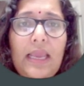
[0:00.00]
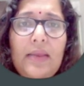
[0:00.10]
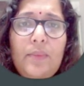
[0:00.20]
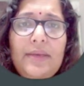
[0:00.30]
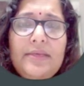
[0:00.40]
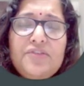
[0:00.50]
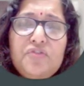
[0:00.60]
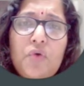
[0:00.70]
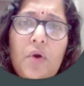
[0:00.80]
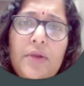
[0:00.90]
and when it is
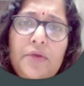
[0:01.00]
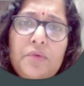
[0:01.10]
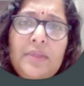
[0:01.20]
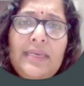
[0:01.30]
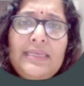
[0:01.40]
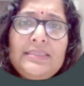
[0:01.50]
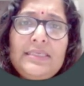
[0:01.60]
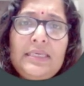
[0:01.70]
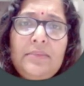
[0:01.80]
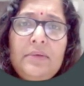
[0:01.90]
joined to the next
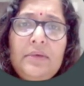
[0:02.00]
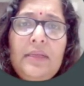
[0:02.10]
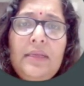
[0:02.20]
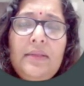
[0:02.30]
table,